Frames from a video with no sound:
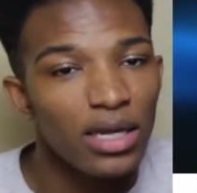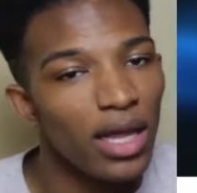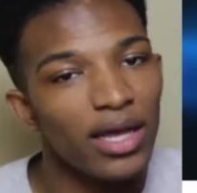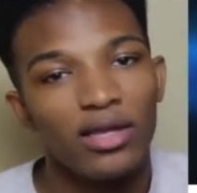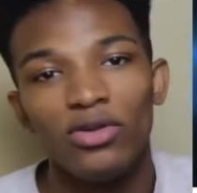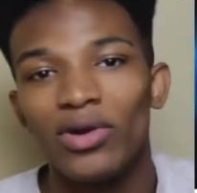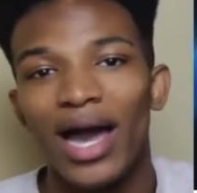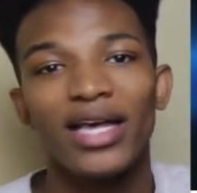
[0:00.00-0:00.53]

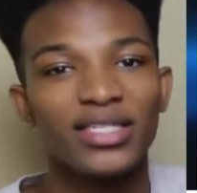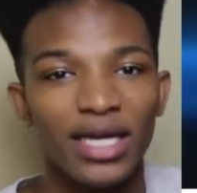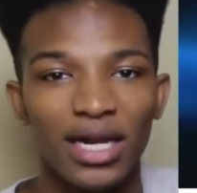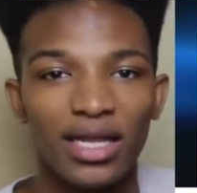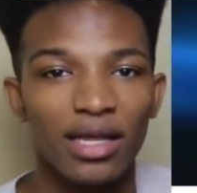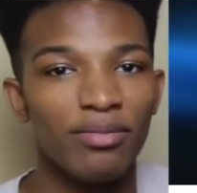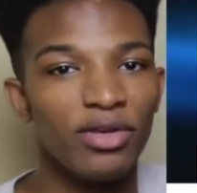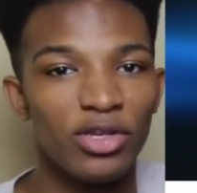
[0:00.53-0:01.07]
Like, you guys
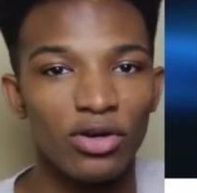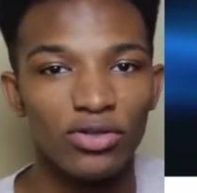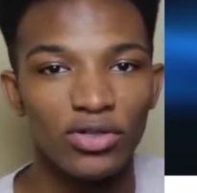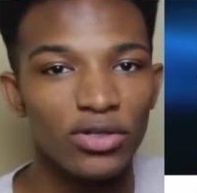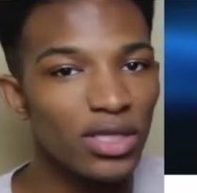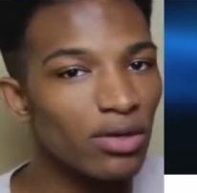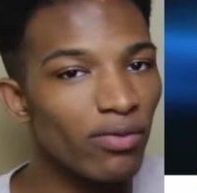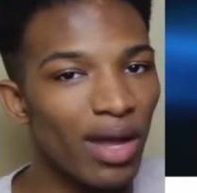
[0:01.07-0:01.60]
gotta let me know.
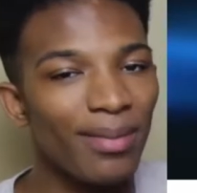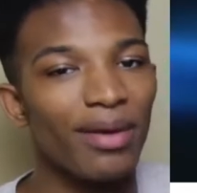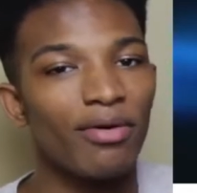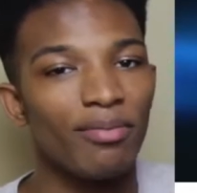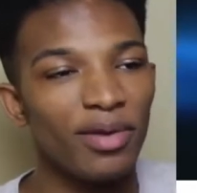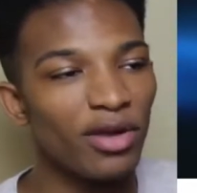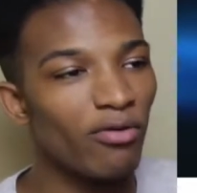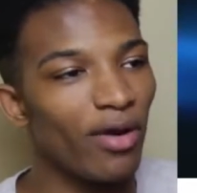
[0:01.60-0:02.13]
Do you think
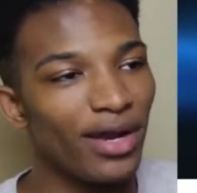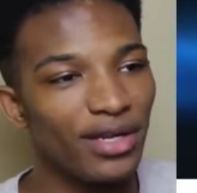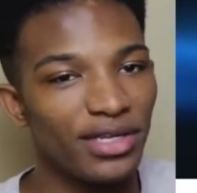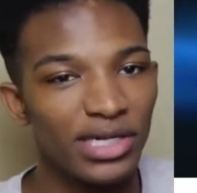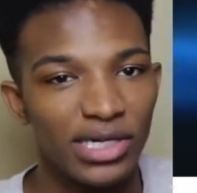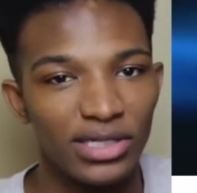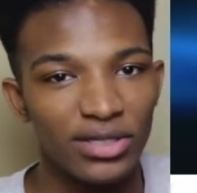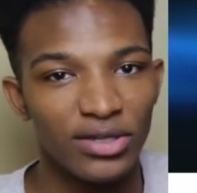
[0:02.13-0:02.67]
Rayman would be a great
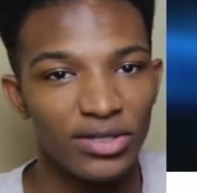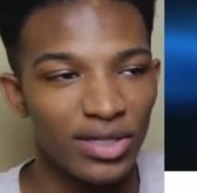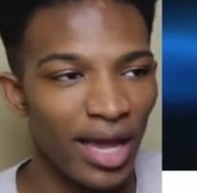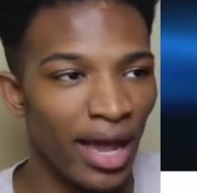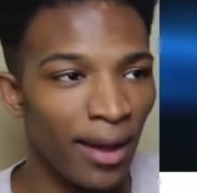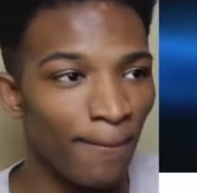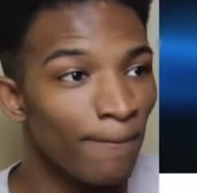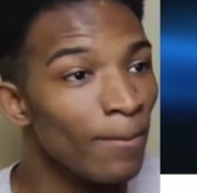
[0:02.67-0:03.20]
addition to this
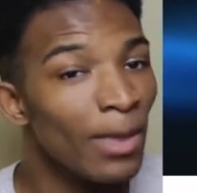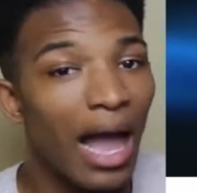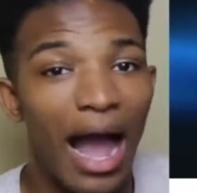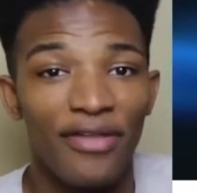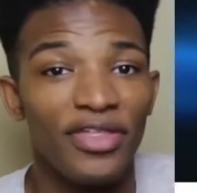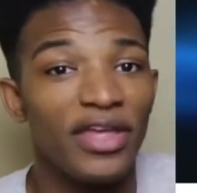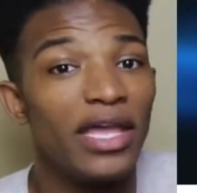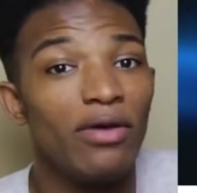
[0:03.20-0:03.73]
game?
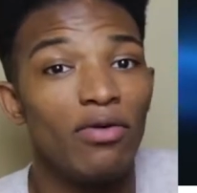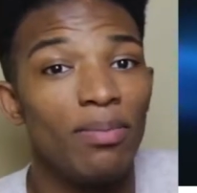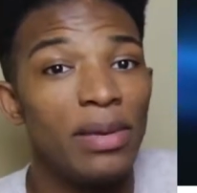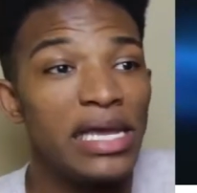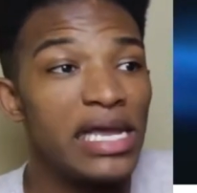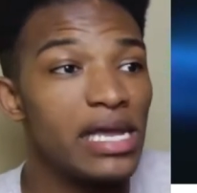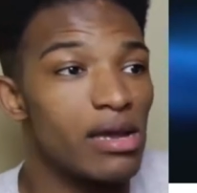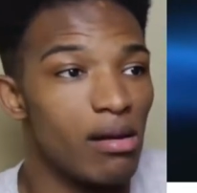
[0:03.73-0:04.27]
I think he would
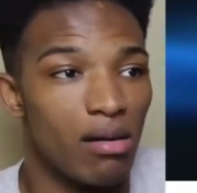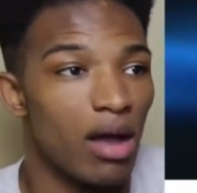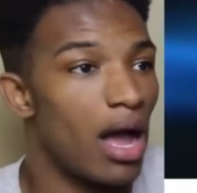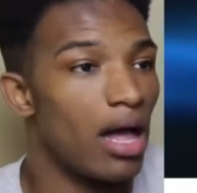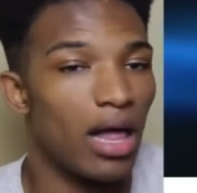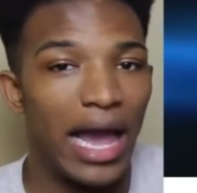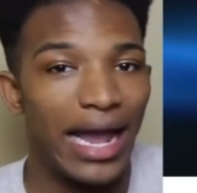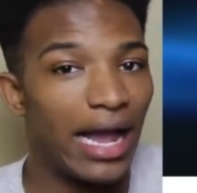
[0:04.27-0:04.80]
be.
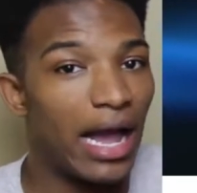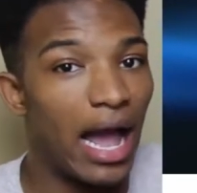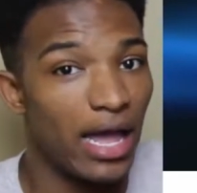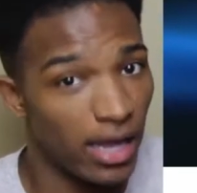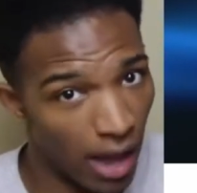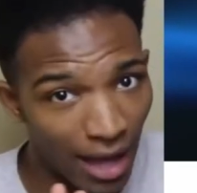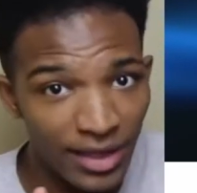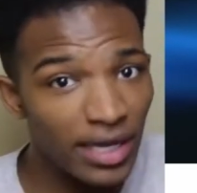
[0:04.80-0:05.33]
I
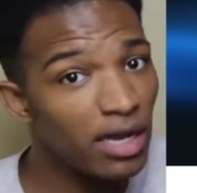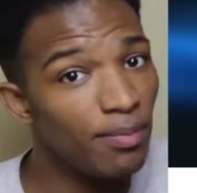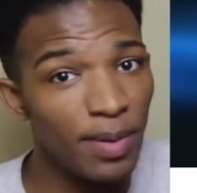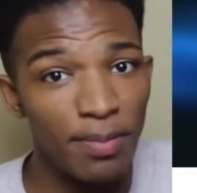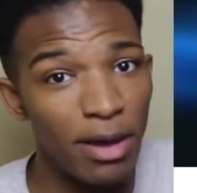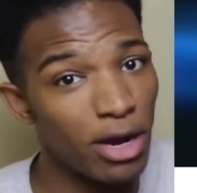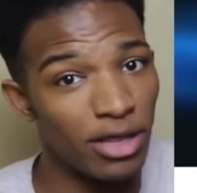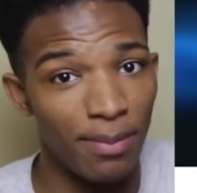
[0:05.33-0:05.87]
I think he'd
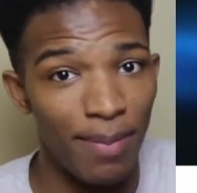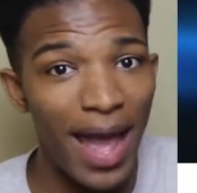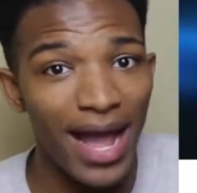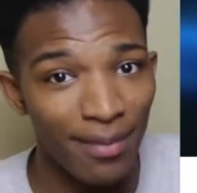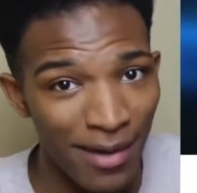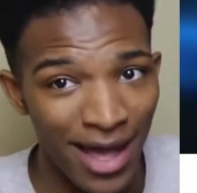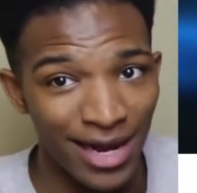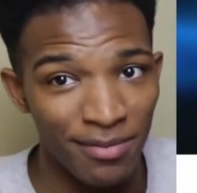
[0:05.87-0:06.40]
be better than
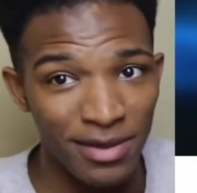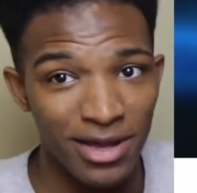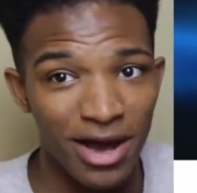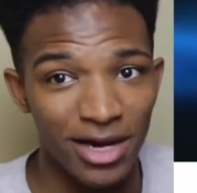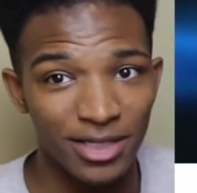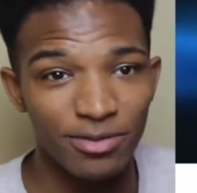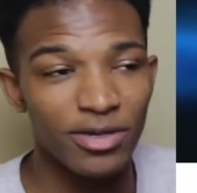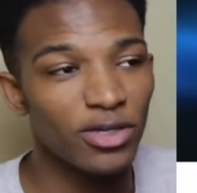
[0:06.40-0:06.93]
Pac-Man to be
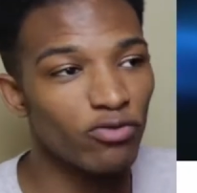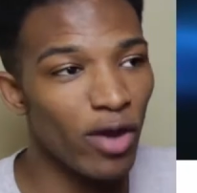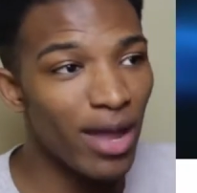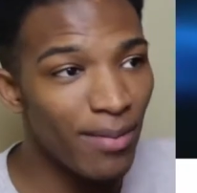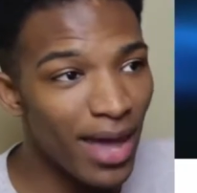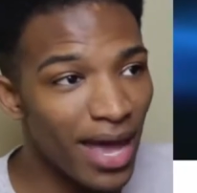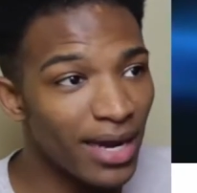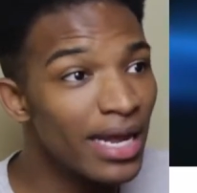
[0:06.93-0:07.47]
honest, because
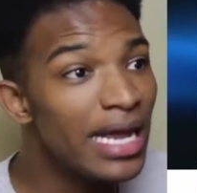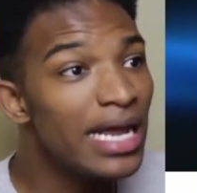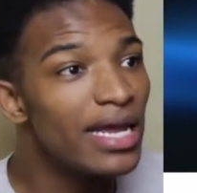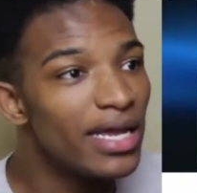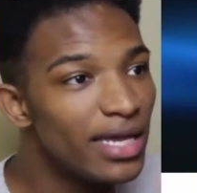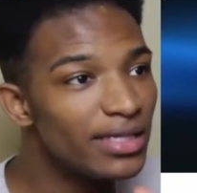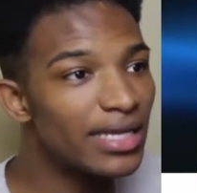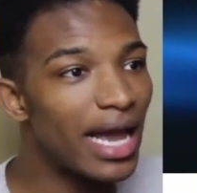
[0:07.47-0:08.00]
Rayman.
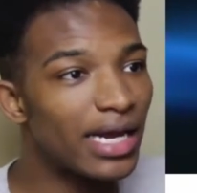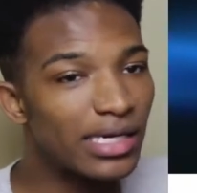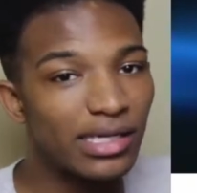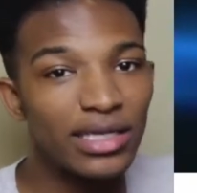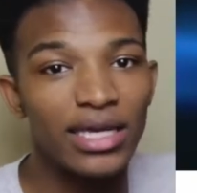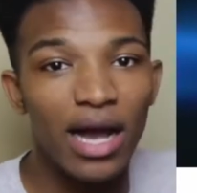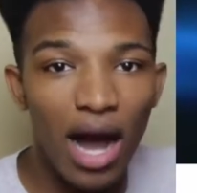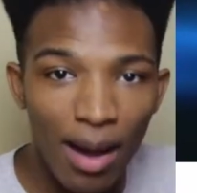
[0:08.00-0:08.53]
He's
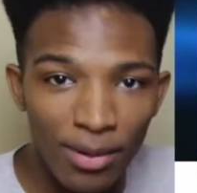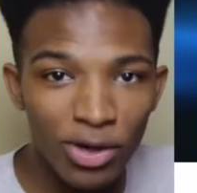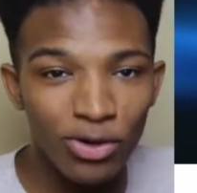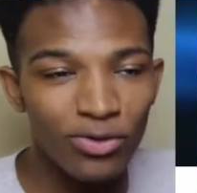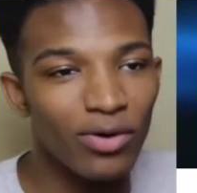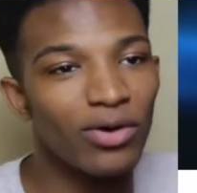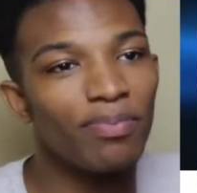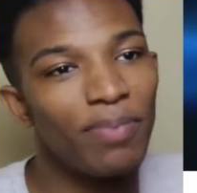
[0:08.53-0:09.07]
actually
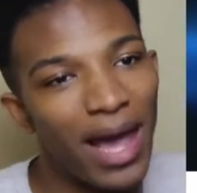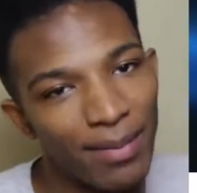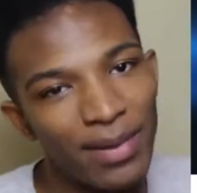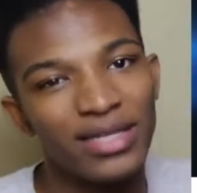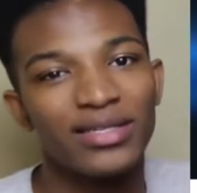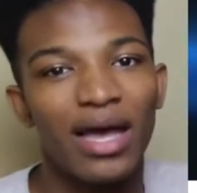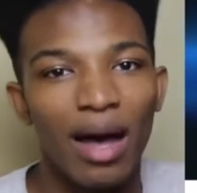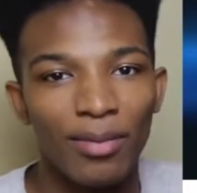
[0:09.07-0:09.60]
comical. Well,
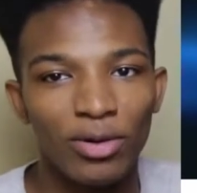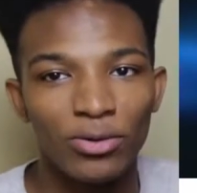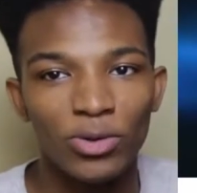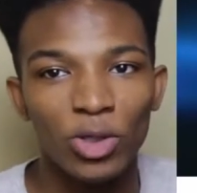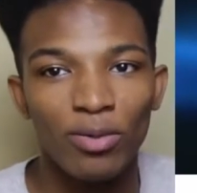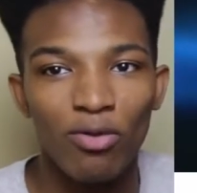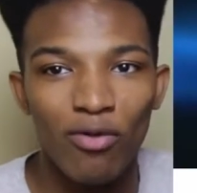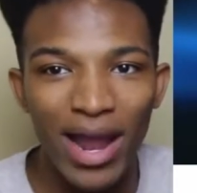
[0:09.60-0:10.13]
Pac-Man's comical
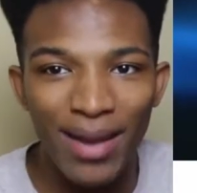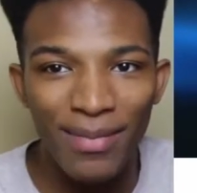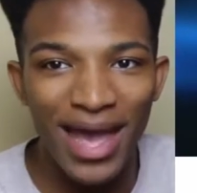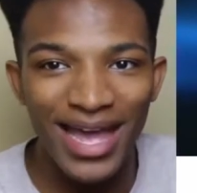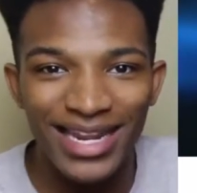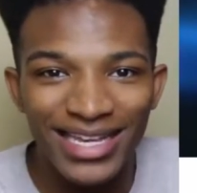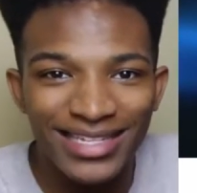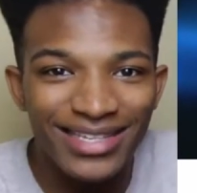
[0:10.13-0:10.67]
too, but
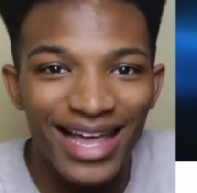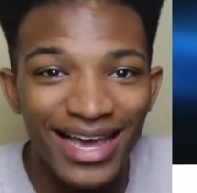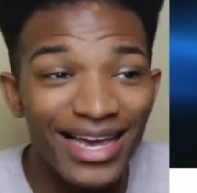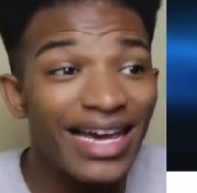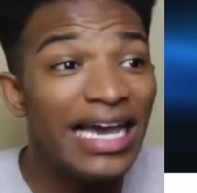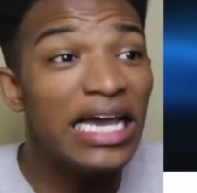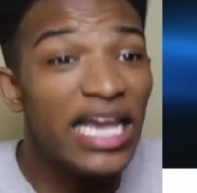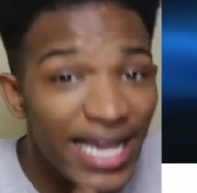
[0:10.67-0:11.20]
Rayman, he's
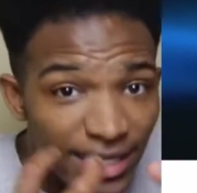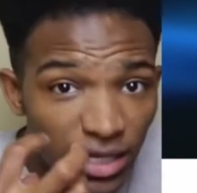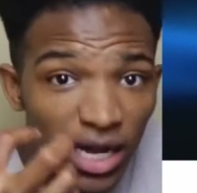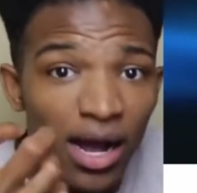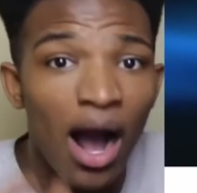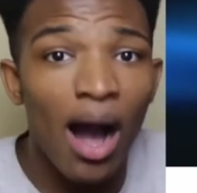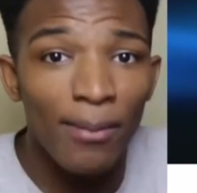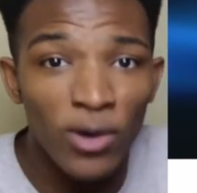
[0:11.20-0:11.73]
like he's
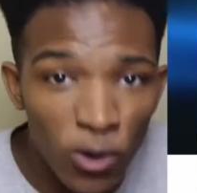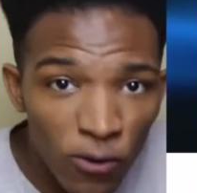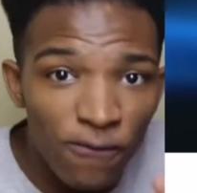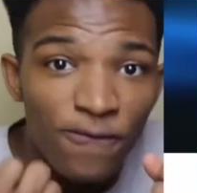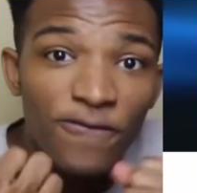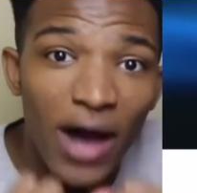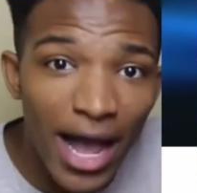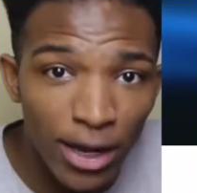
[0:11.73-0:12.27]
a comical
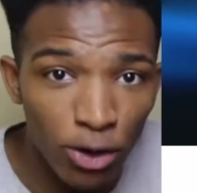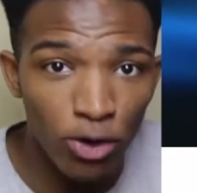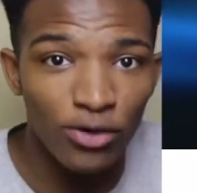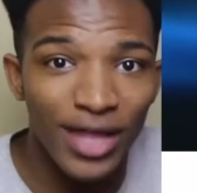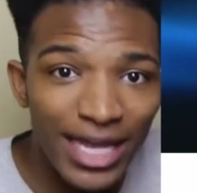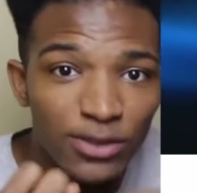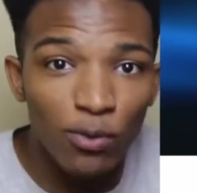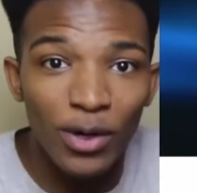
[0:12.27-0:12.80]
fighter.
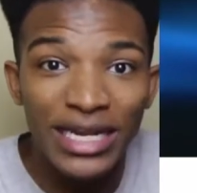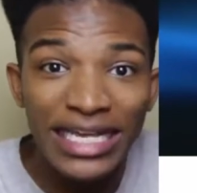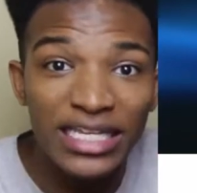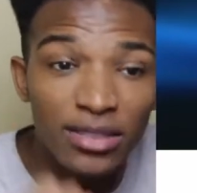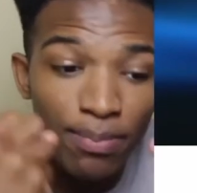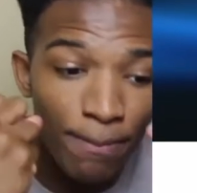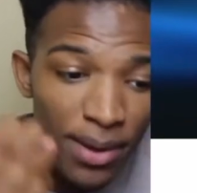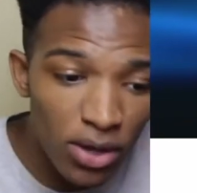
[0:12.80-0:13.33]
That's what
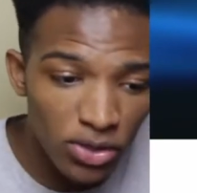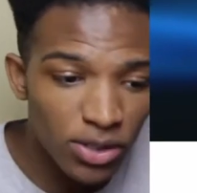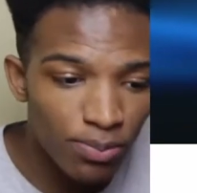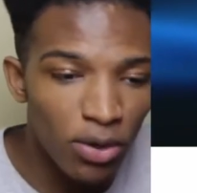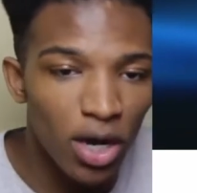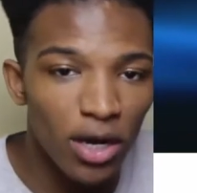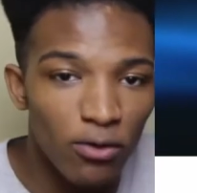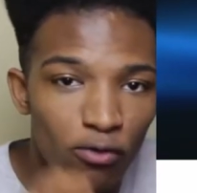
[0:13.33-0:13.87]
he's built
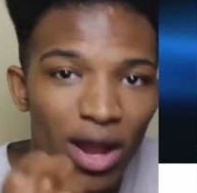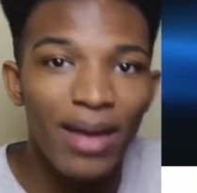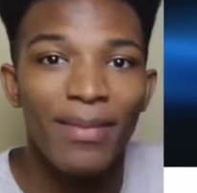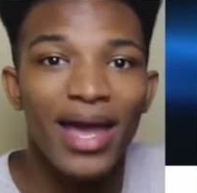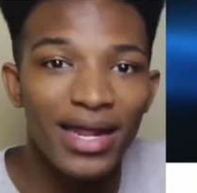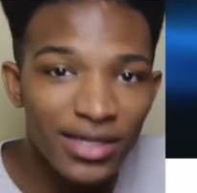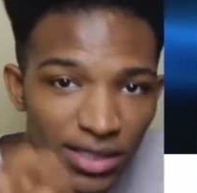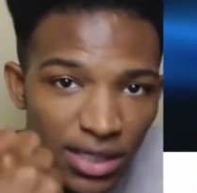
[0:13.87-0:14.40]
upon.
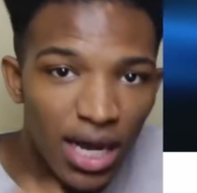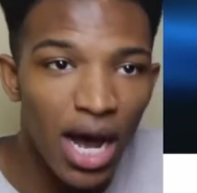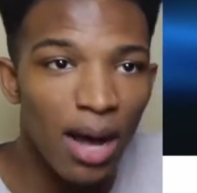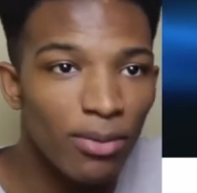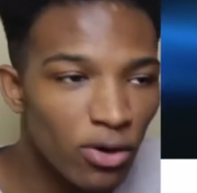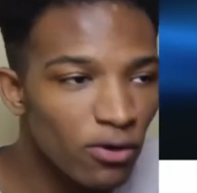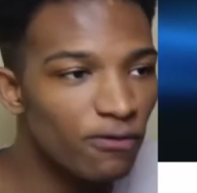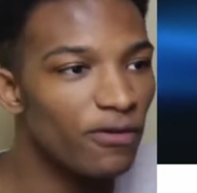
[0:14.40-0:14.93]
Rayman is a
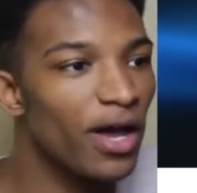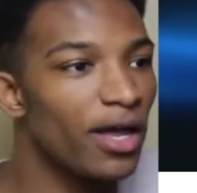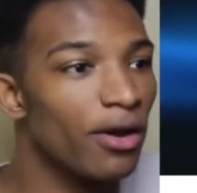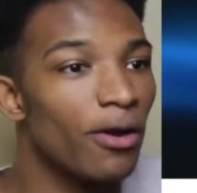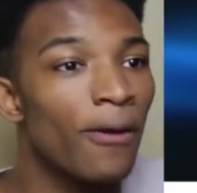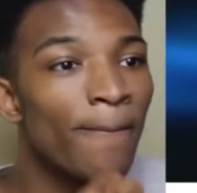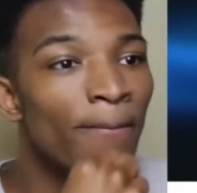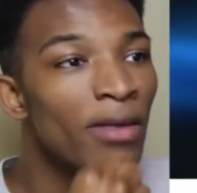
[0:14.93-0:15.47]
comical
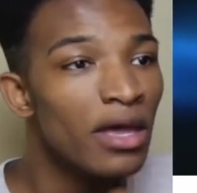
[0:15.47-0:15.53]
fighter.